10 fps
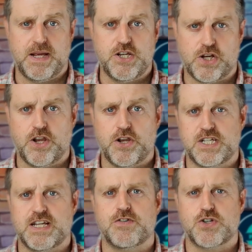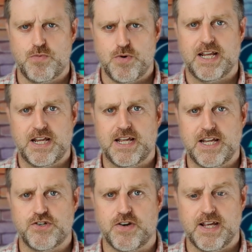you're going to do yourself some real
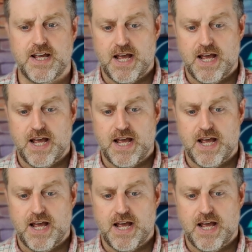injury.